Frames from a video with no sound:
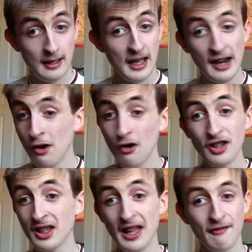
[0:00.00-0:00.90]
And who
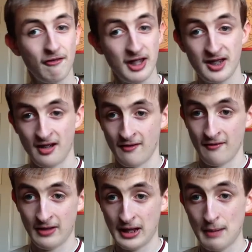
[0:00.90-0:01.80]
doesn't like free stuff?
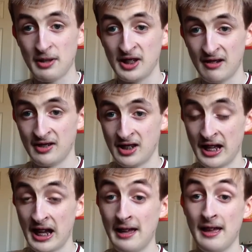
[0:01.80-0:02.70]
I mean, seriously, I